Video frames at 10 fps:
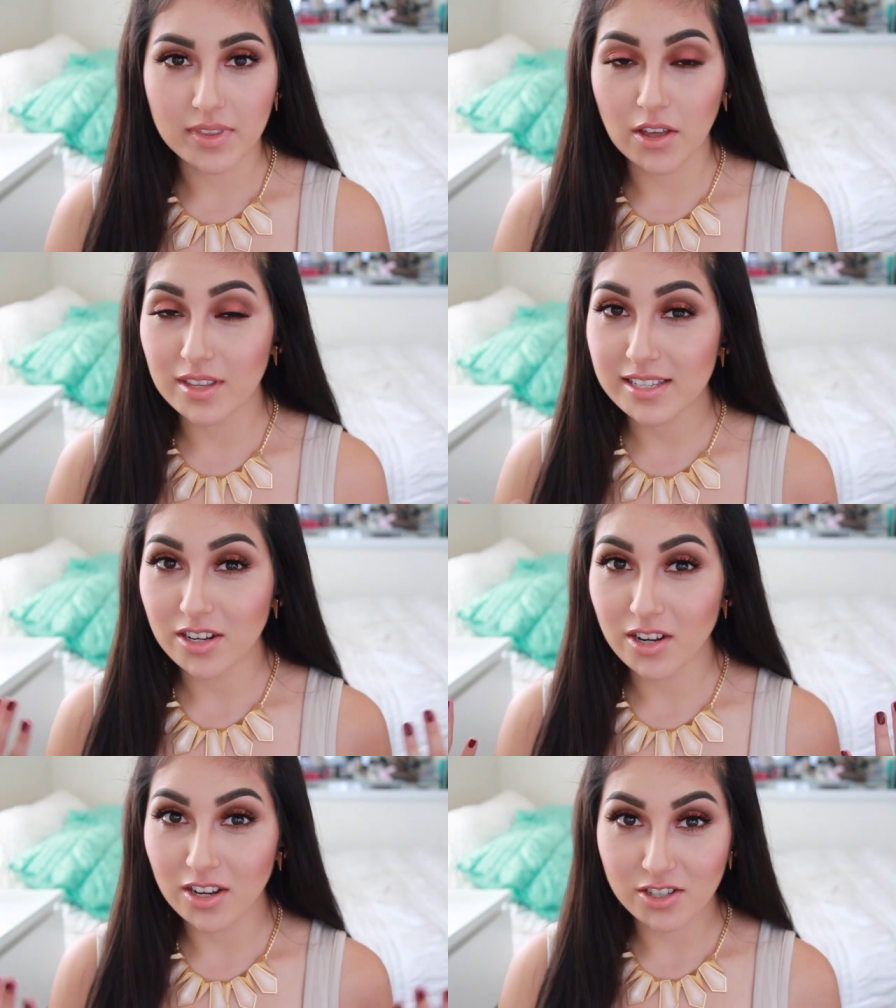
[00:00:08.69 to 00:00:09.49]
Now these
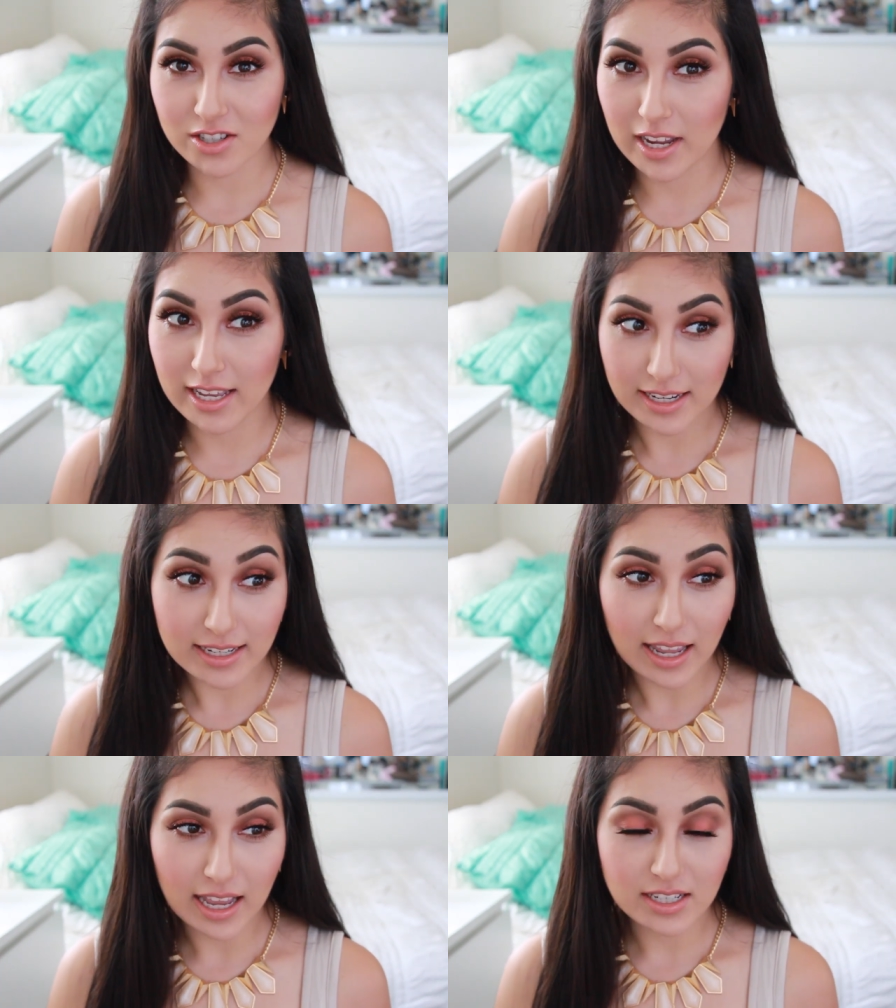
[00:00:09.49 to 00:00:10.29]
are not just
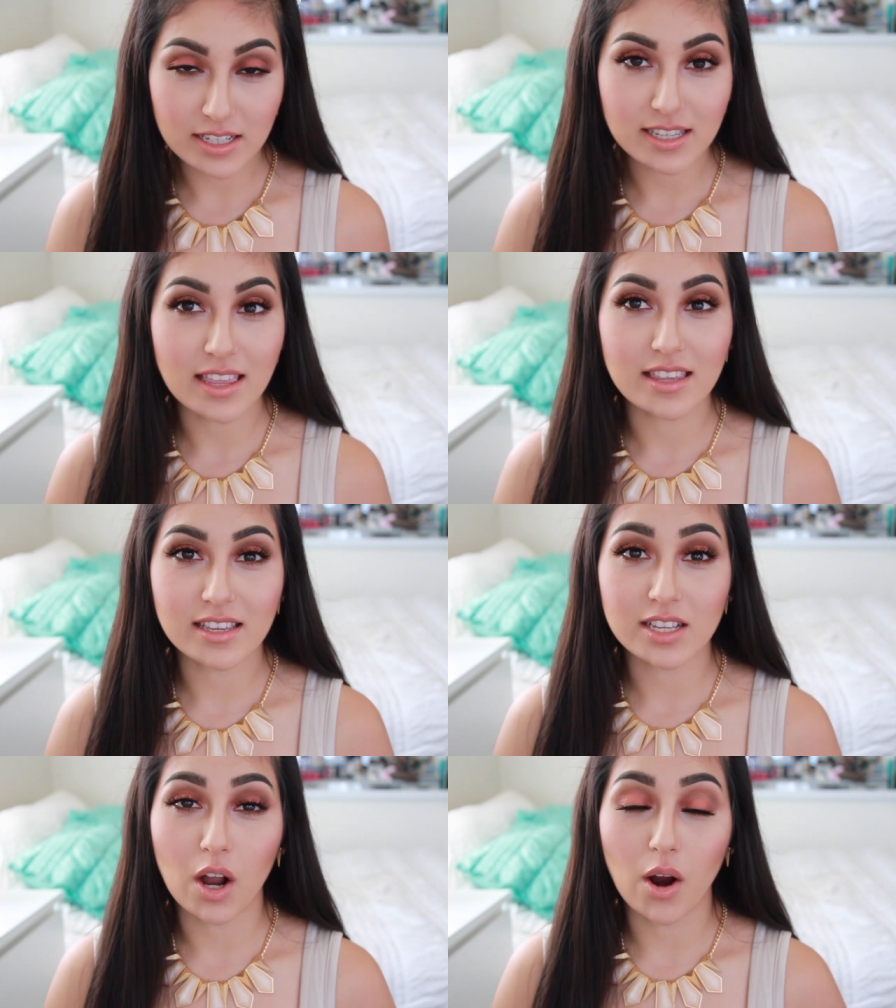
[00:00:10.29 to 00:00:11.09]
any lashes,
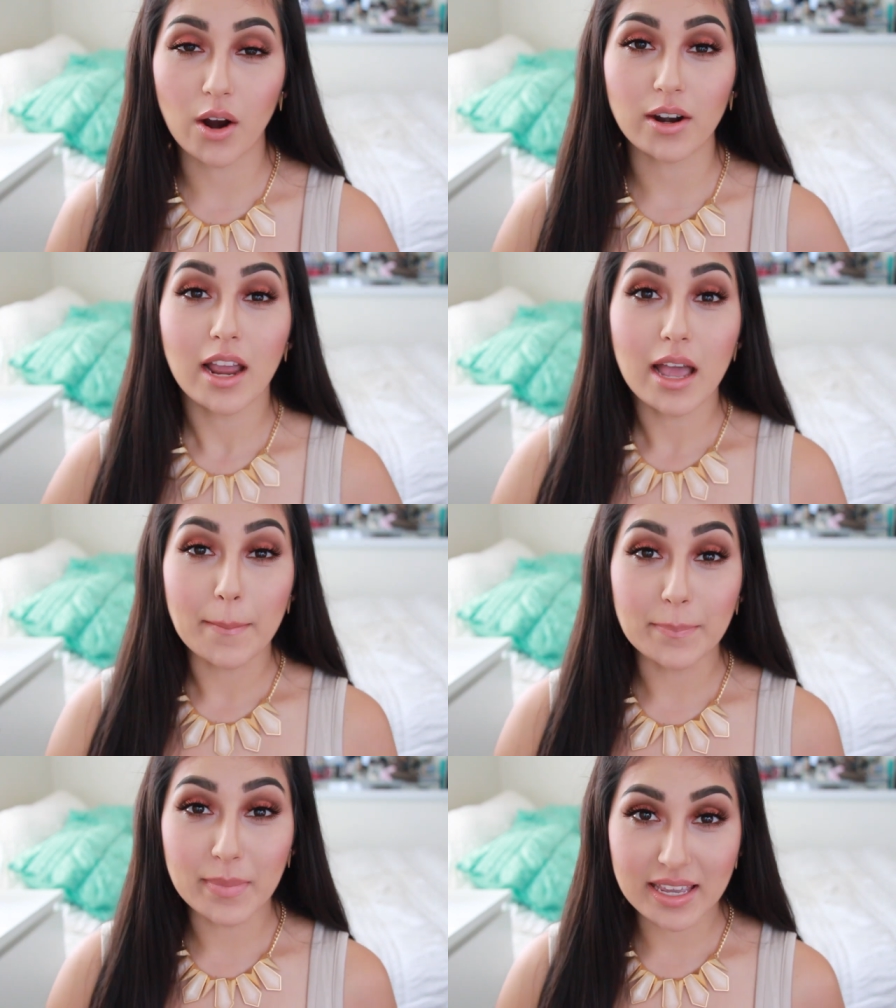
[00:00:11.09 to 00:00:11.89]
these are
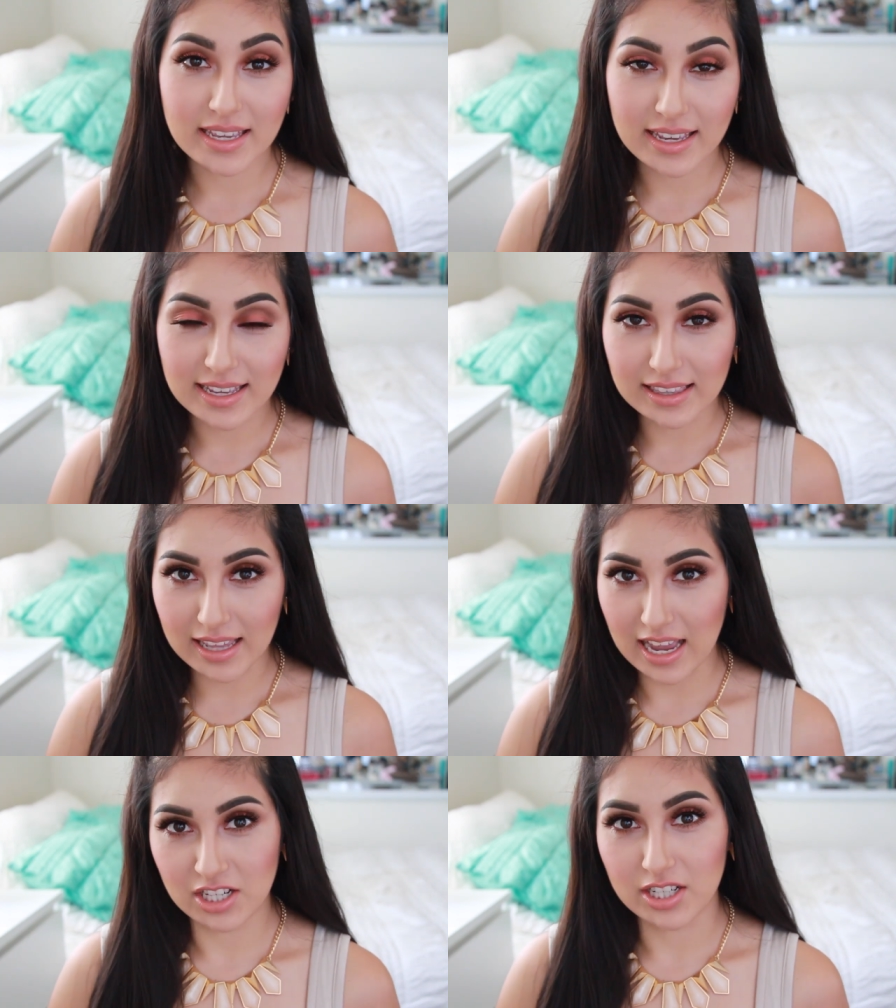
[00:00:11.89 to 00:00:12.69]
mink
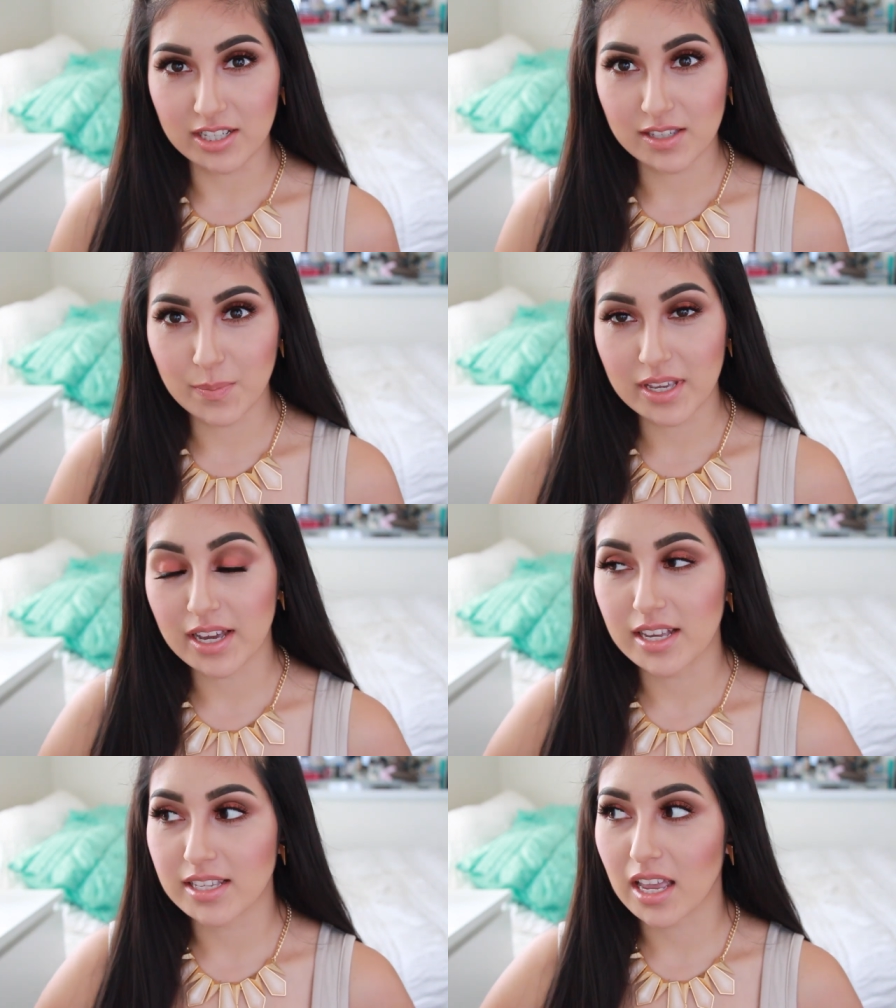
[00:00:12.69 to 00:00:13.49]
lashes
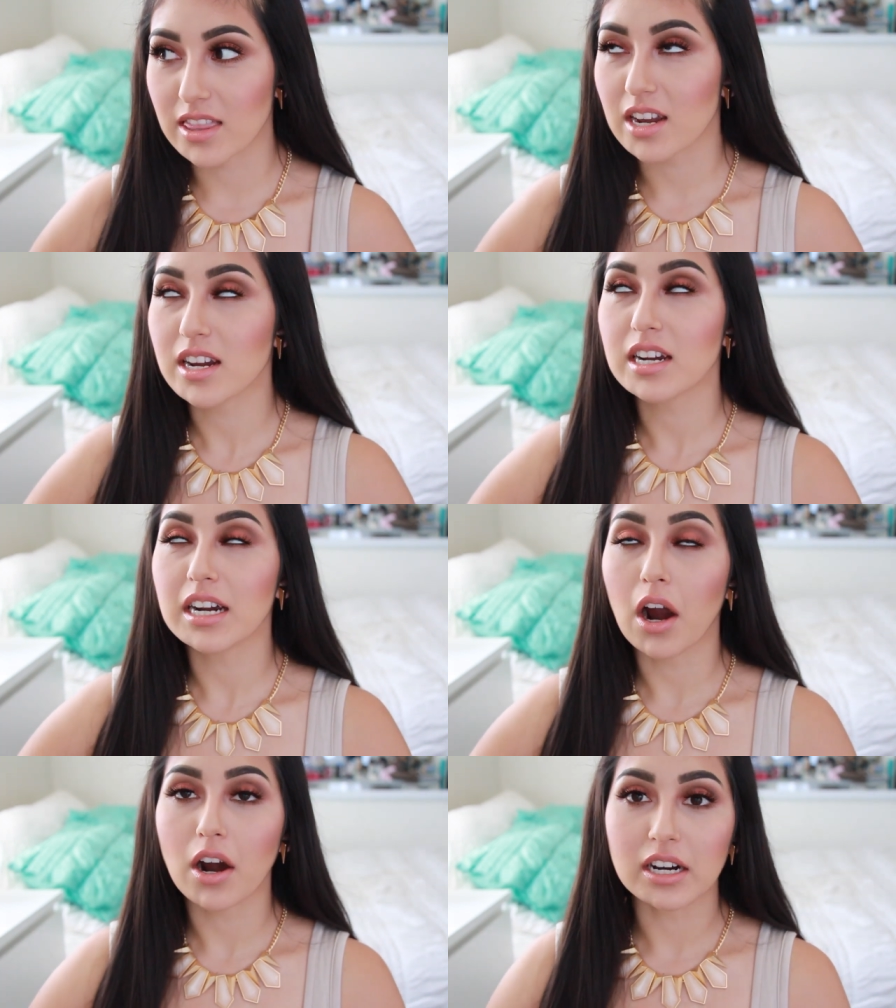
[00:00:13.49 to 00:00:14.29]
because
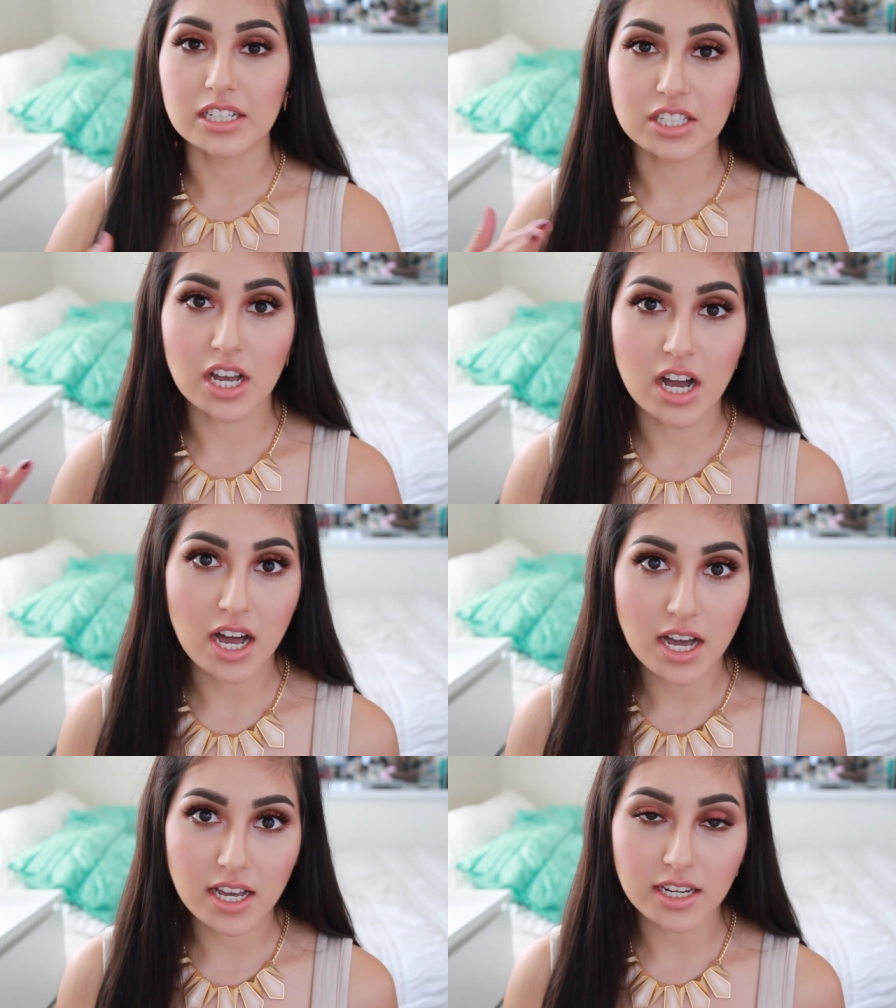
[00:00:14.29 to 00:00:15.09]
there are a
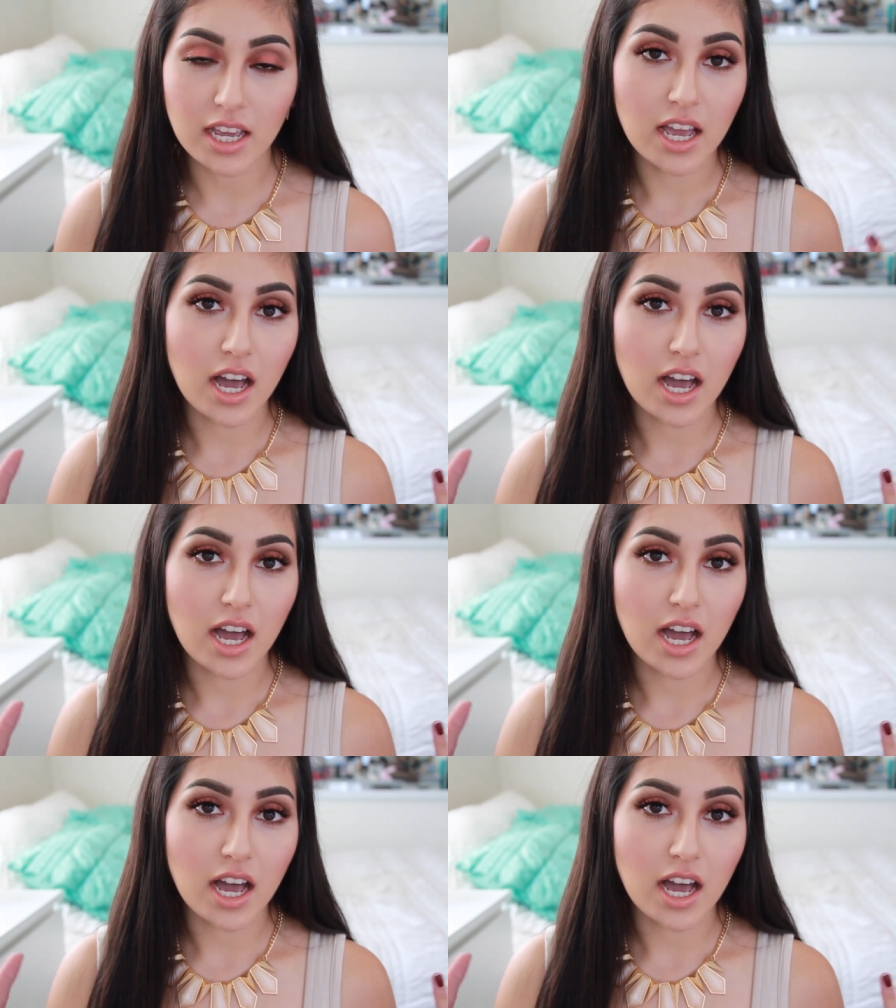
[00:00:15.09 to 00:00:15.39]
ton